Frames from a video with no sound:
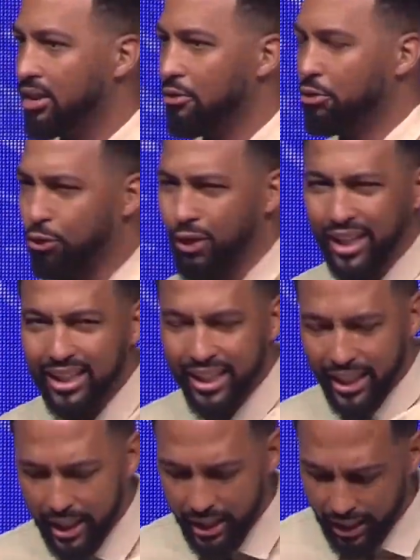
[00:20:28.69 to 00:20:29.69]
Freely
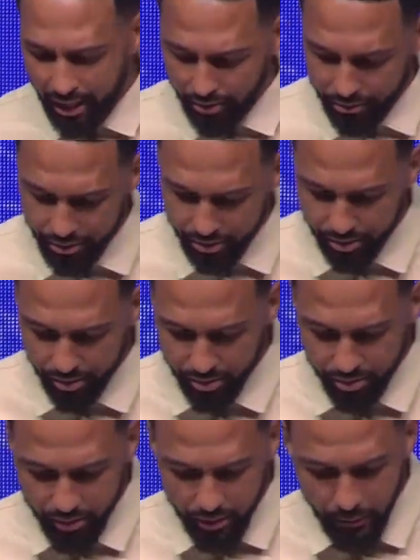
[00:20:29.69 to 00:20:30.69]
he gives.
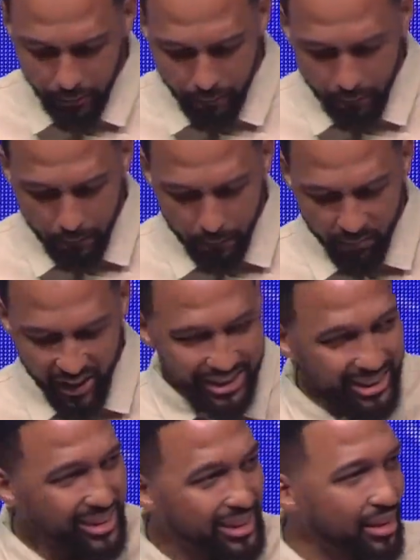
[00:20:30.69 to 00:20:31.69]

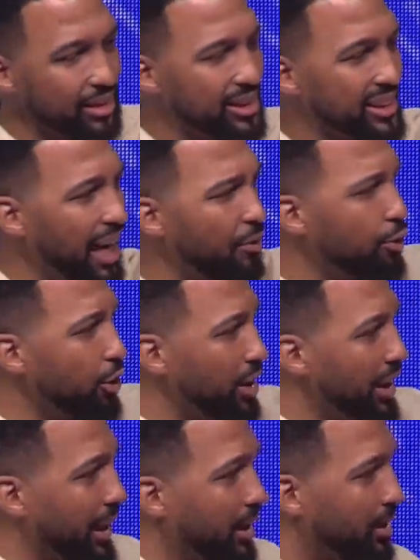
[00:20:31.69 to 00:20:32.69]

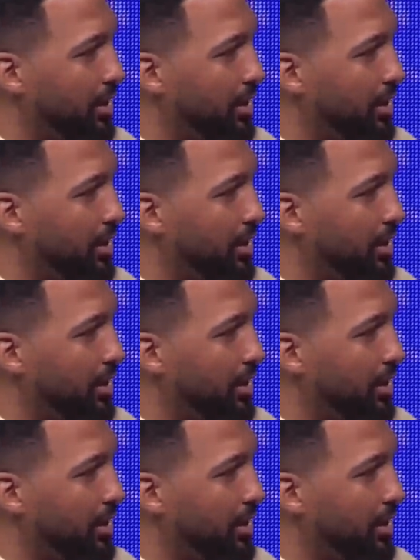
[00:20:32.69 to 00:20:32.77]
Severally.